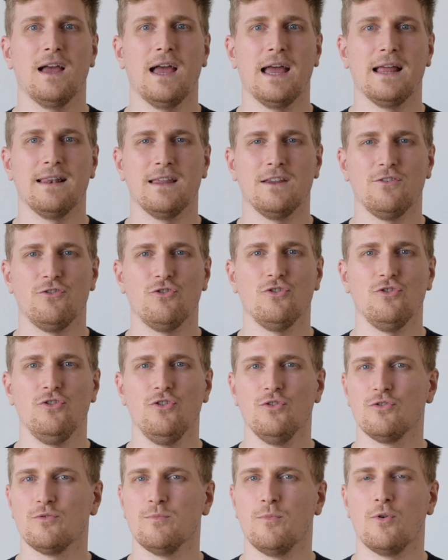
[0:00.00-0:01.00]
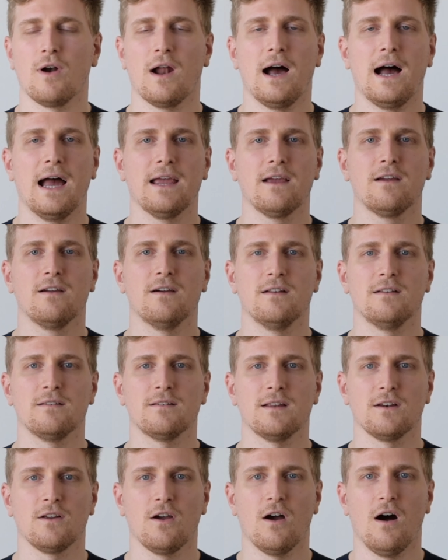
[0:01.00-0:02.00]
and they should use more icons
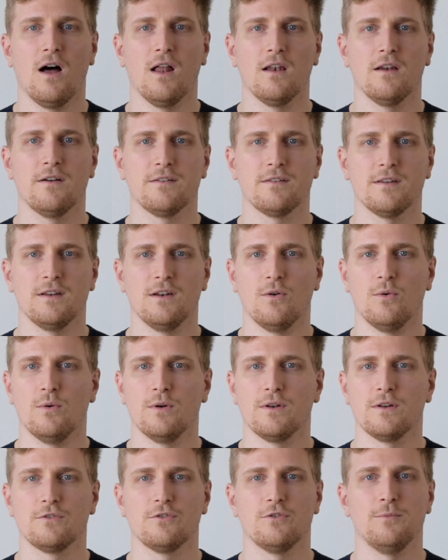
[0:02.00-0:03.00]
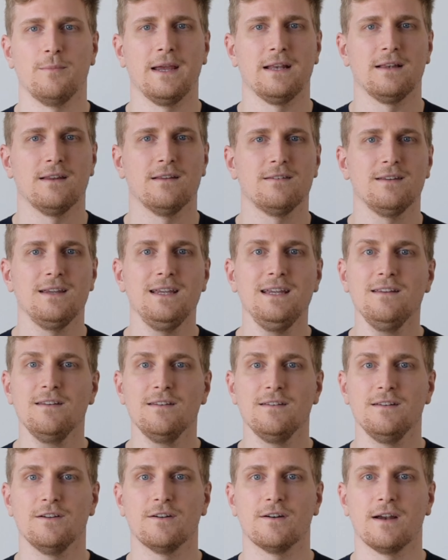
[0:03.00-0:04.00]
and colors in order to make this
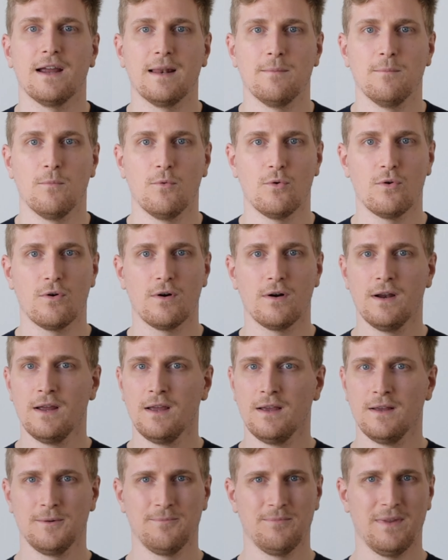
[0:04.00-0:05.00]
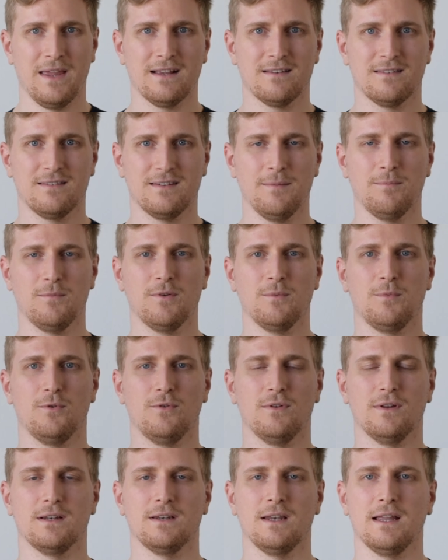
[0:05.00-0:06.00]
easier and more
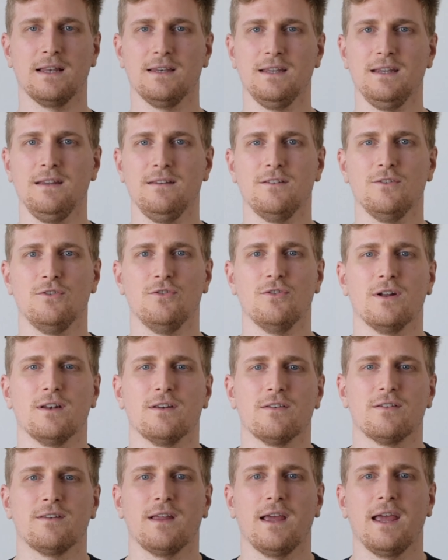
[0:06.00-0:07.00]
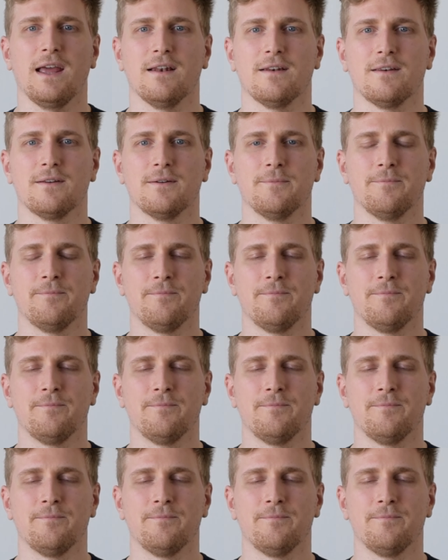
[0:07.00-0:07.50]
acceptable and easy to understand.